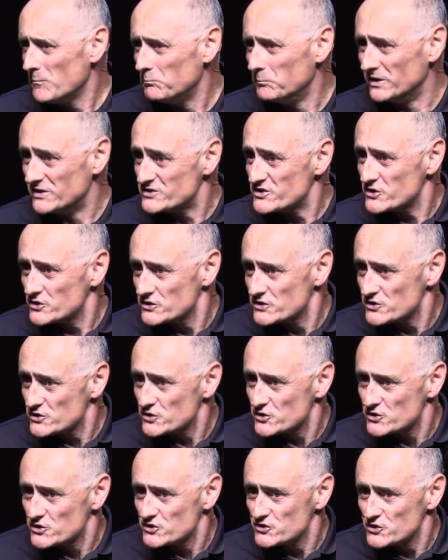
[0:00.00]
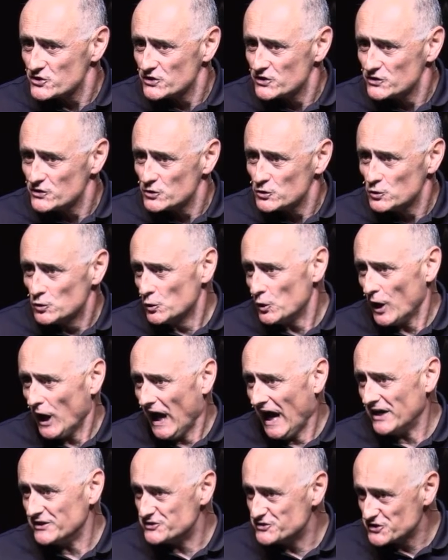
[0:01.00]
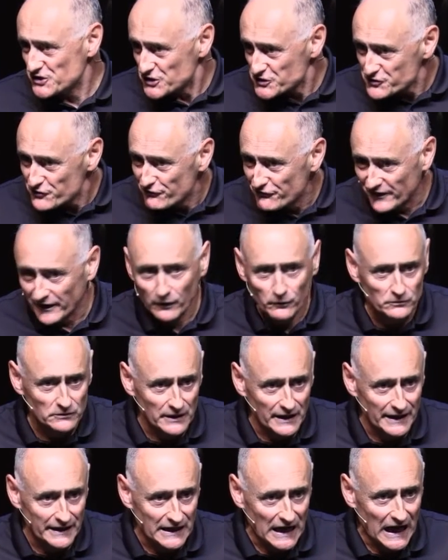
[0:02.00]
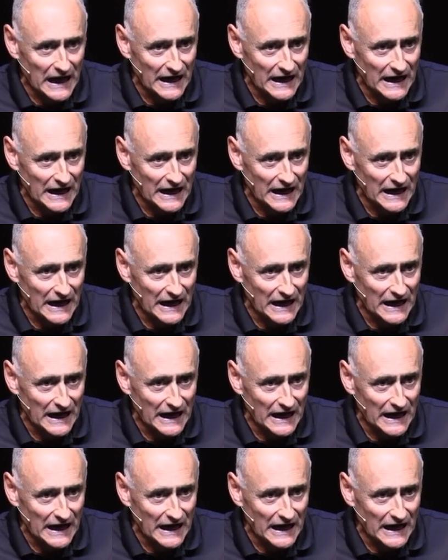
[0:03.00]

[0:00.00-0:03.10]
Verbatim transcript: but I just felt like